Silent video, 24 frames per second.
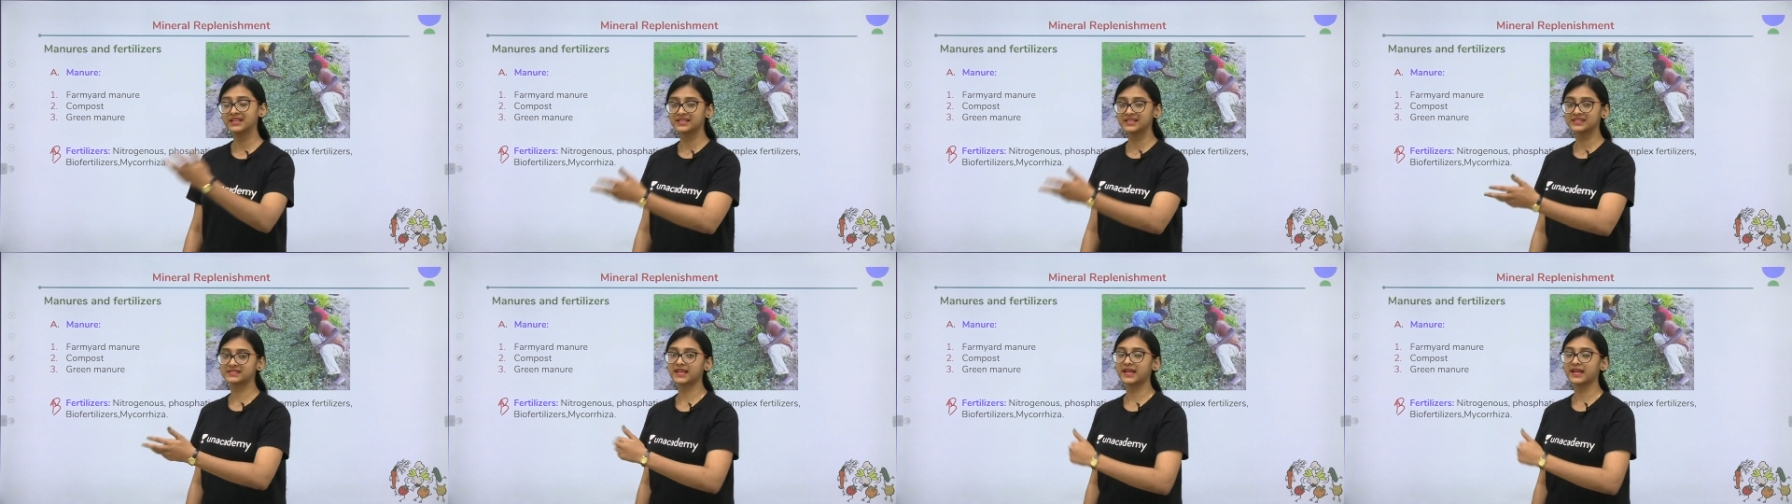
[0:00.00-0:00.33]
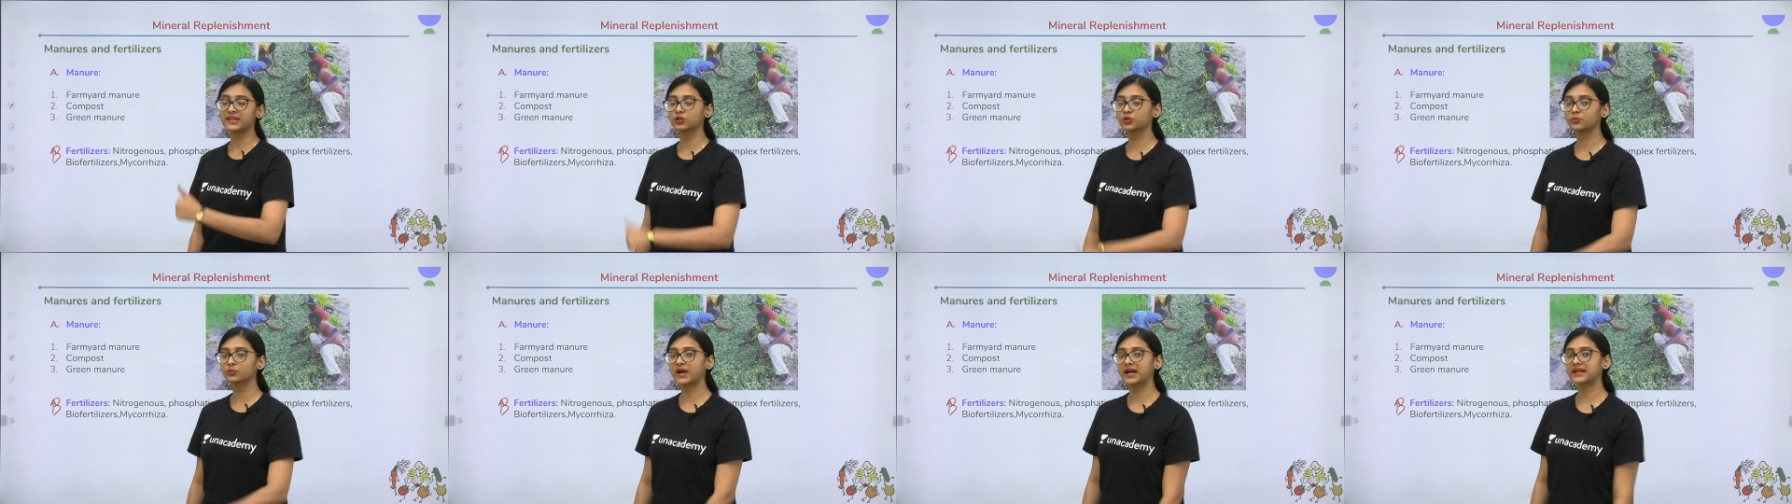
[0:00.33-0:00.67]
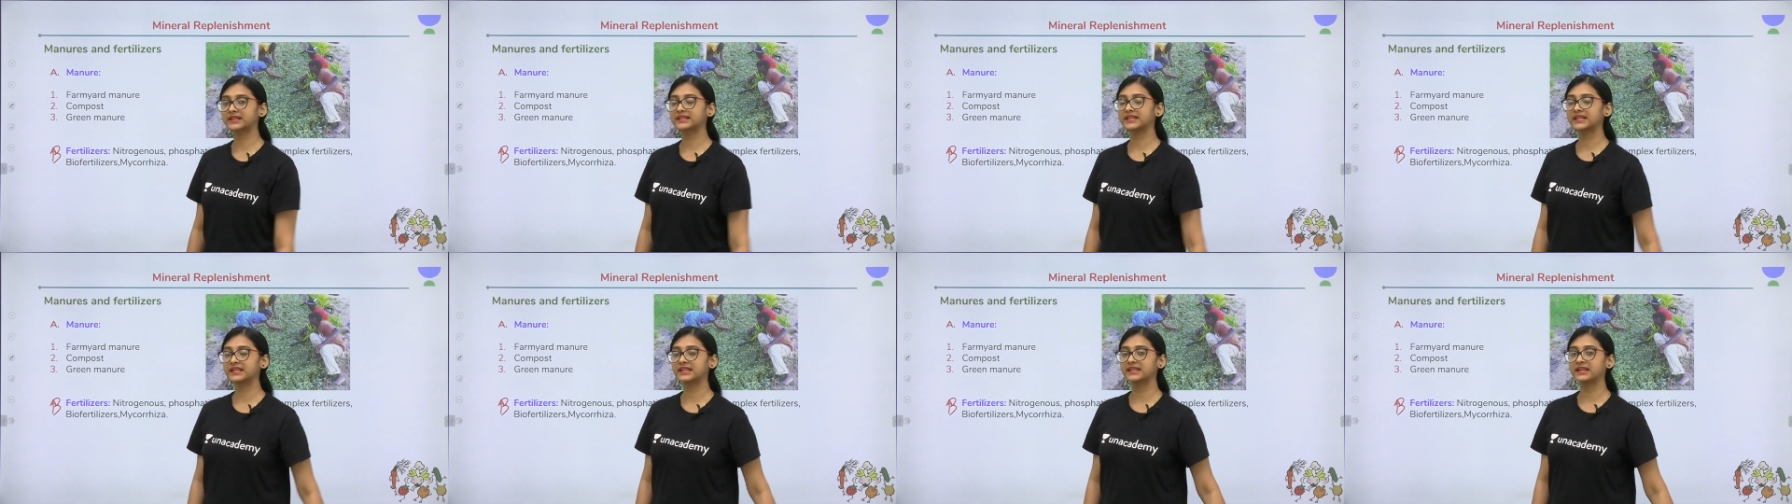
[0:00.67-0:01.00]

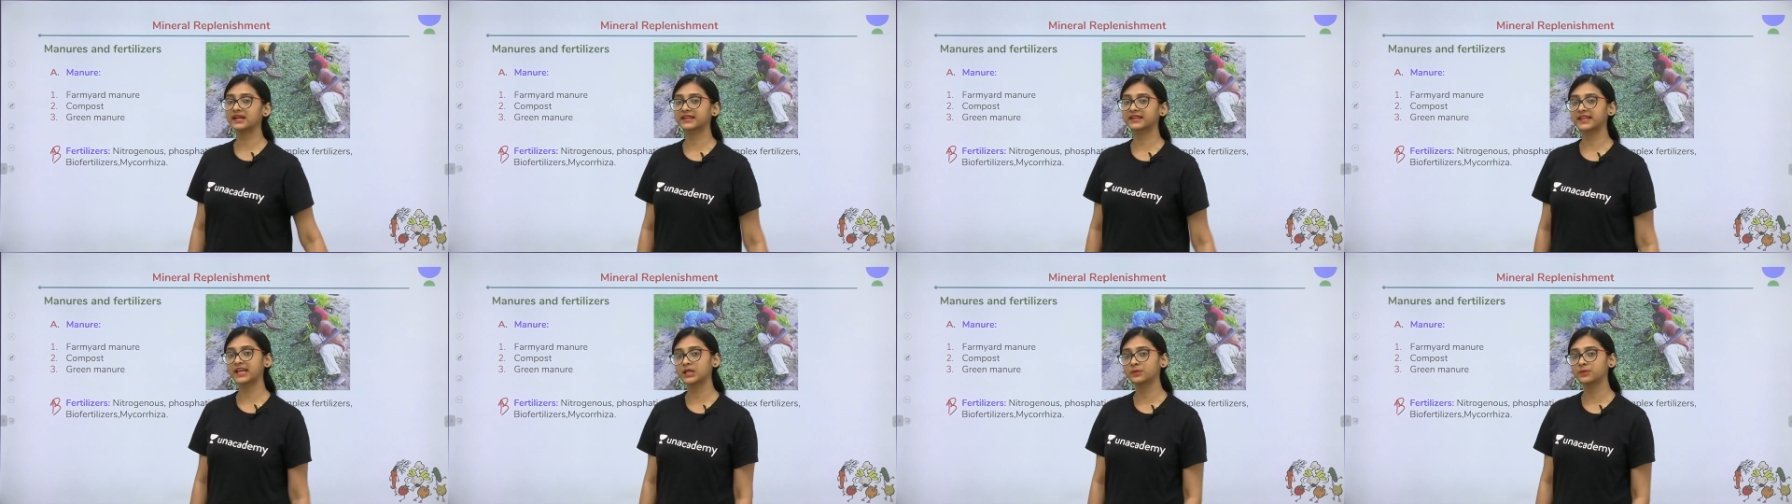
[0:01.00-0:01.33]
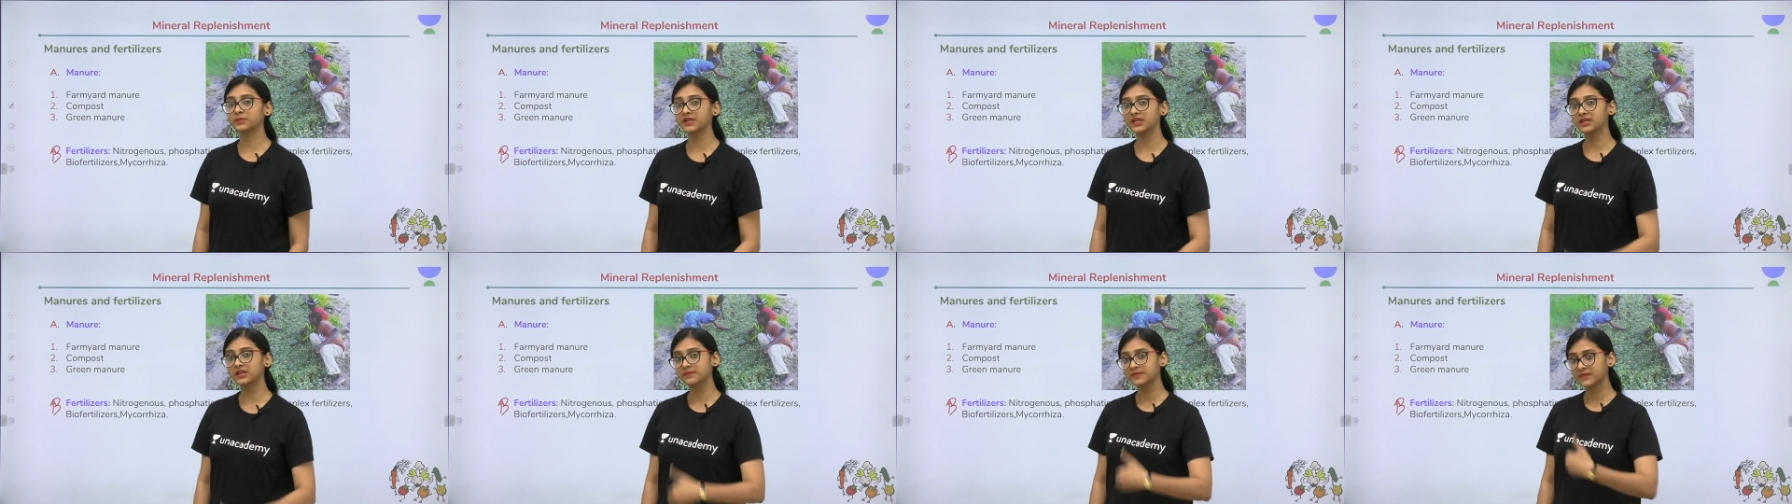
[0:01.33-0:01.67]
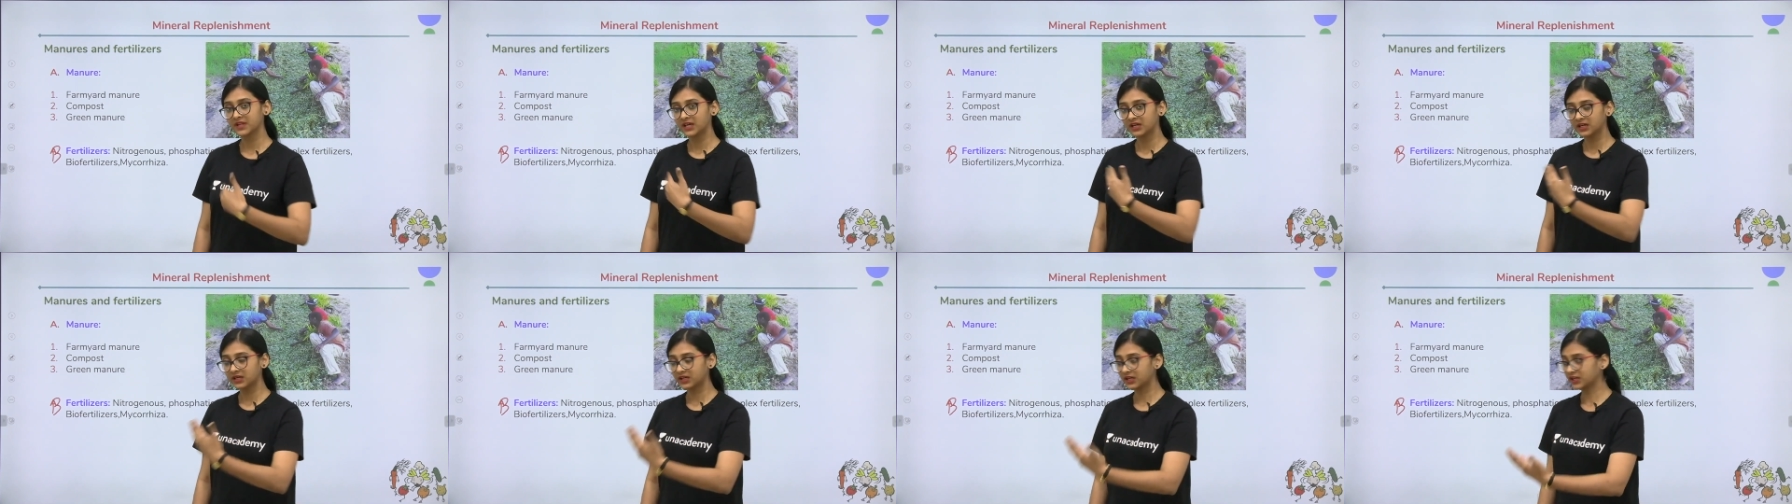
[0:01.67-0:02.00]
cyanobacteria can be
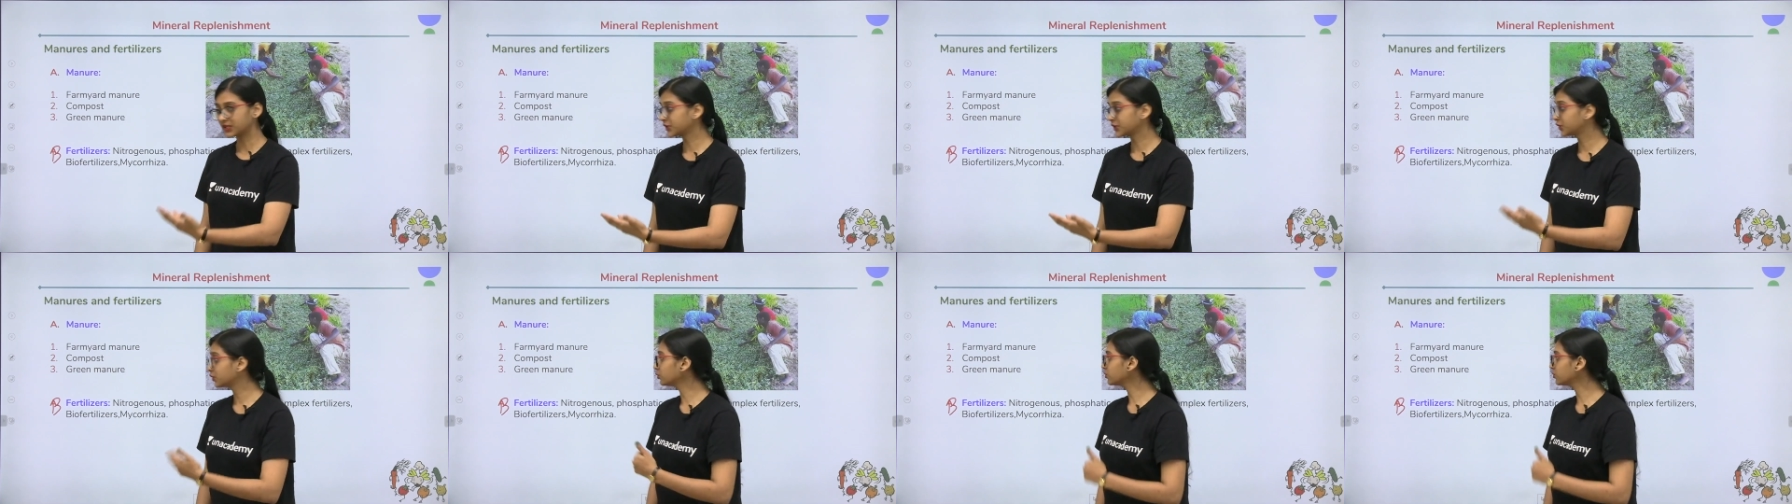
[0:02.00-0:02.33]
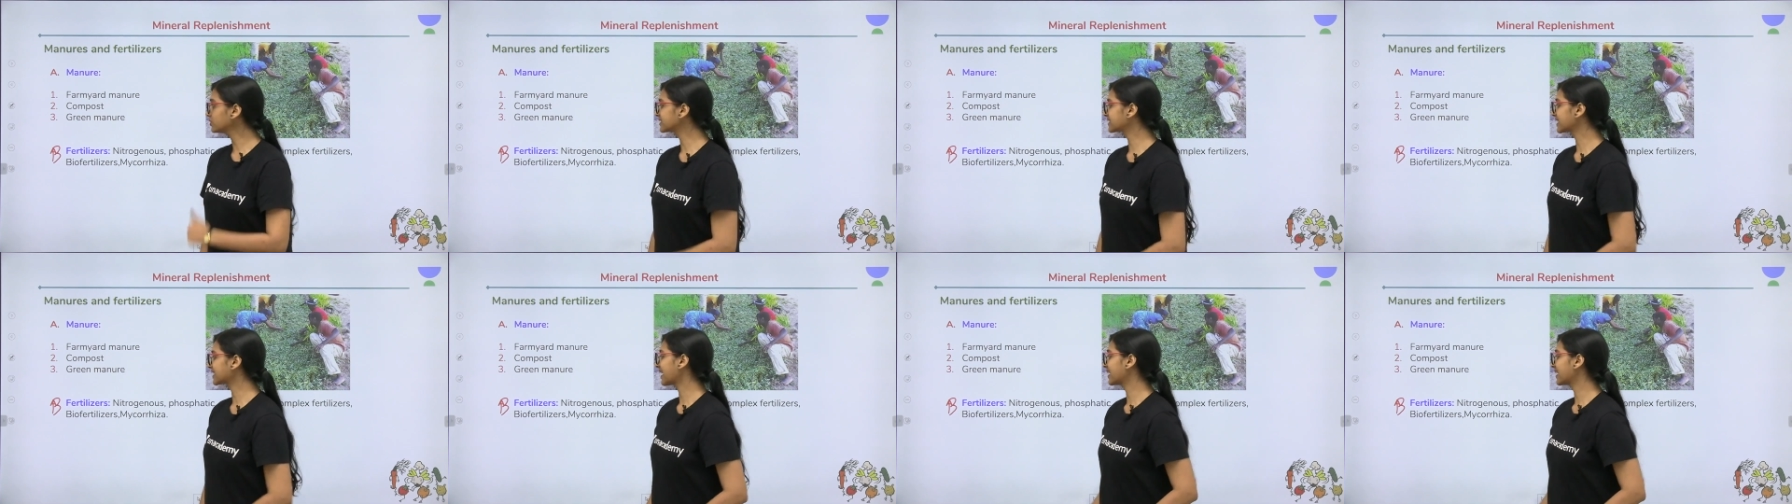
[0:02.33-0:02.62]
used